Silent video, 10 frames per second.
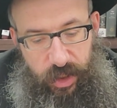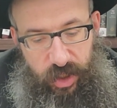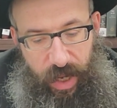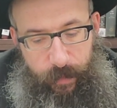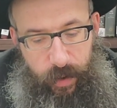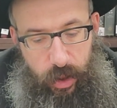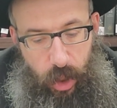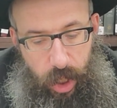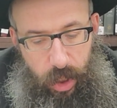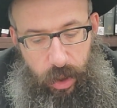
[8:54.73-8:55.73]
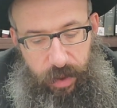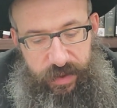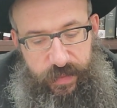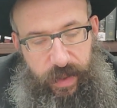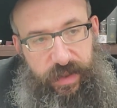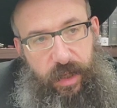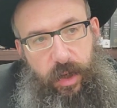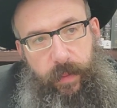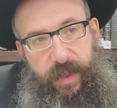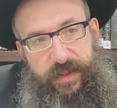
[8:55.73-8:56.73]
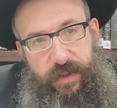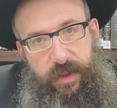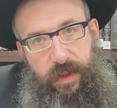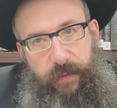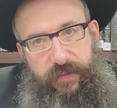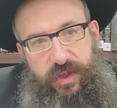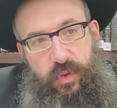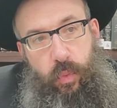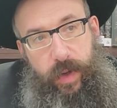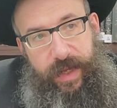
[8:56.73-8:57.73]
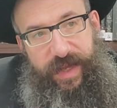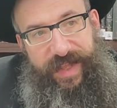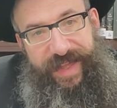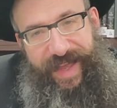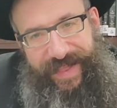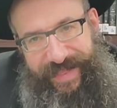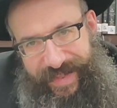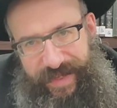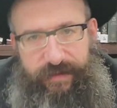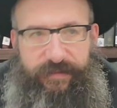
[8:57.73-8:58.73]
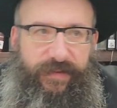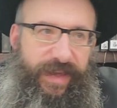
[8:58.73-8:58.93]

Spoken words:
The nefesh is weak and it can't leave,